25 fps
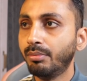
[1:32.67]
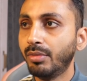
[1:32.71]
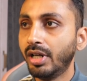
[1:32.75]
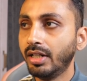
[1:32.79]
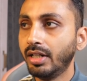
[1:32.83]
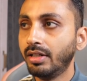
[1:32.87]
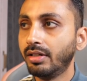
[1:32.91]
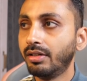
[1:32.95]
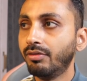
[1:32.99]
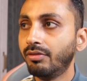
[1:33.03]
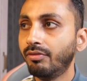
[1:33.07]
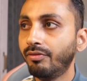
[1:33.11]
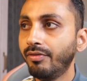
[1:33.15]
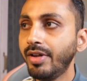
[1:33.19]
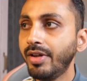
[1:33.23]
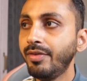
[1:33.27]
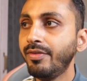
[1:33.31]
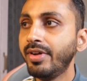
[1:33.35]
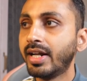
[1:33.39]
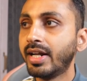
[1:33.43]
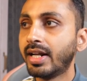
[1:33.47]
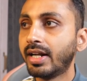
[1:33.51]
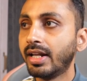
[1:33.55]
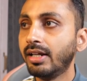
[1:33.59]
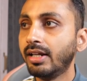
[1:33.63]
But when
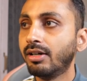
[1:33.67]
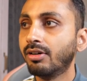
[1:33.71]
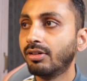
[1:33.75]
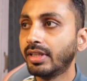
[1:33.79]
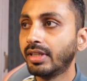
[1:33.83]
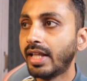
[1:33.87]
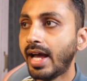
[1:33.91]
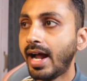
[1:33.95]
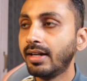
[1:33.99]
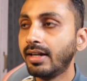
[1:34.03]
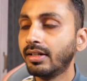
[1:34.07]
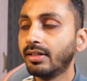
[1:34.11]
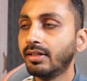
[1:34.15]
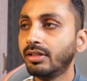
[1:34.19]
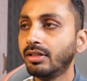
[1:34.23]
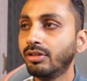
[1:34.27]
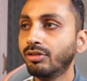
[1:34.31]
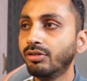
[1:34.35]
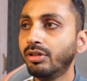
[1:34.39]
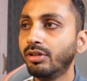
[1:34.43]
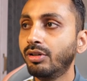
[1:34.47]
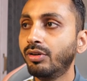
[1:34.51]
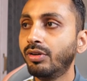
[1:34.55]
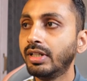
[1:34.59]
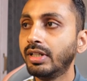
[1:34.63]
we click on that,
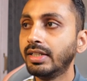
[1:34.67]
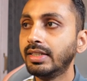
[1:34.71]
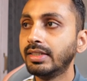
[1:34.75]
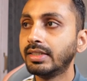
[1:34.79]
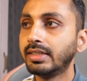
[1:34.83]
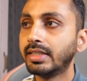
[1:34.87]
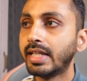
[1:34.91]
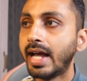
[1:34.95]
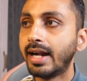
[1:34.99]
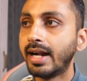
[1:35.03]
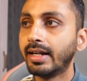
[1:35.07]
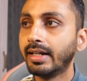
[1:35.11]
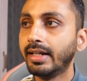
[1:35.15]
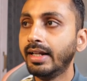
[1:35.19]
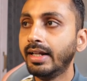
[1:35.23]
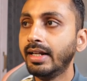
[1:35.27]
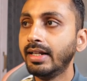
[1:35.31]
you will notice that